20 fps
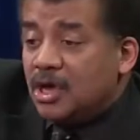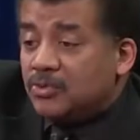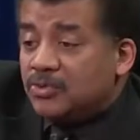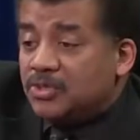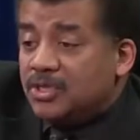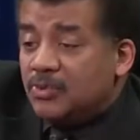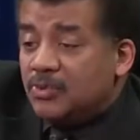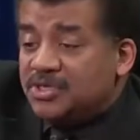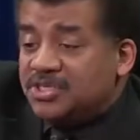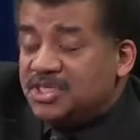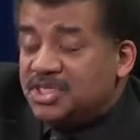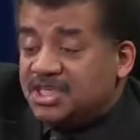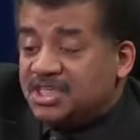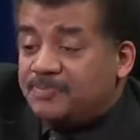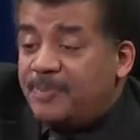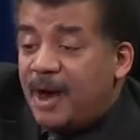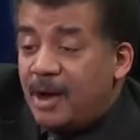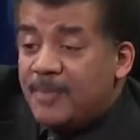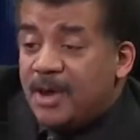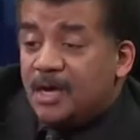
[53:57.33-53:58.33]
there was an
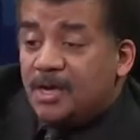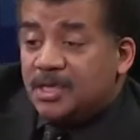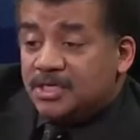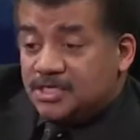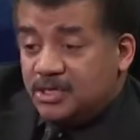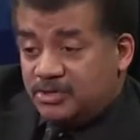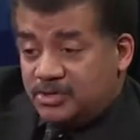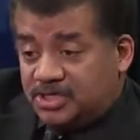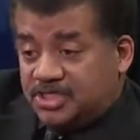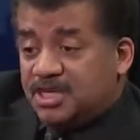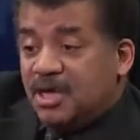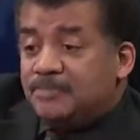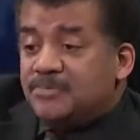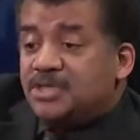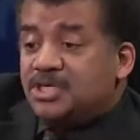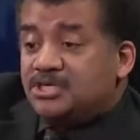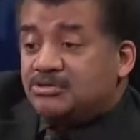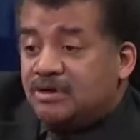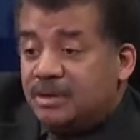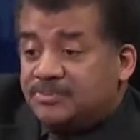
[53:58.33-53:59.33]
experiment. So there's some
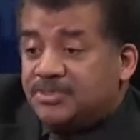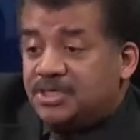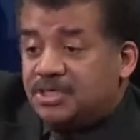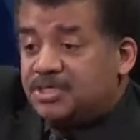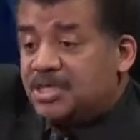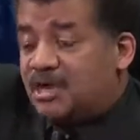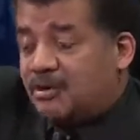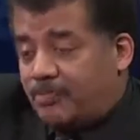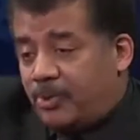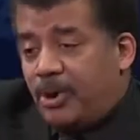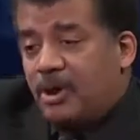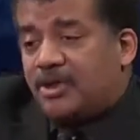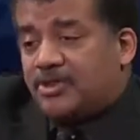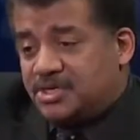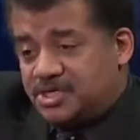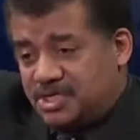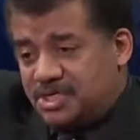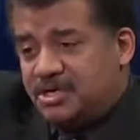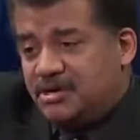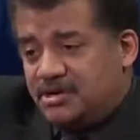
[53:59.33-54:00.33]
descriptions that are part of
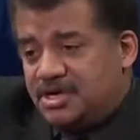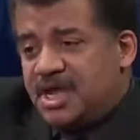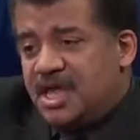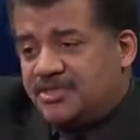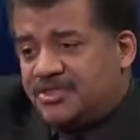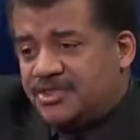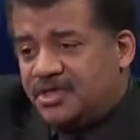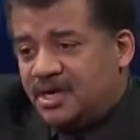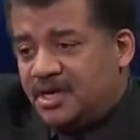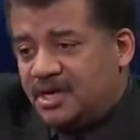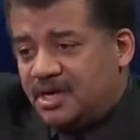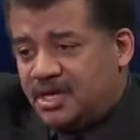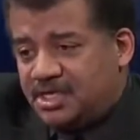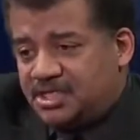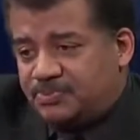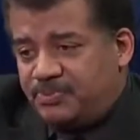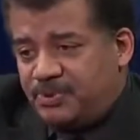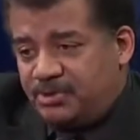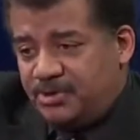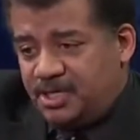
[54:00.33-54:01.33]
this near-death
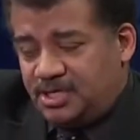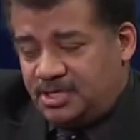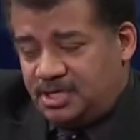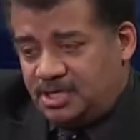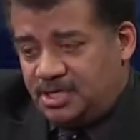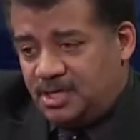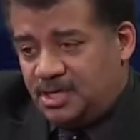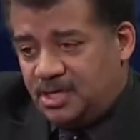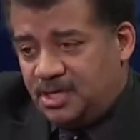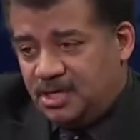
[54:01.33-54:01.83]
experience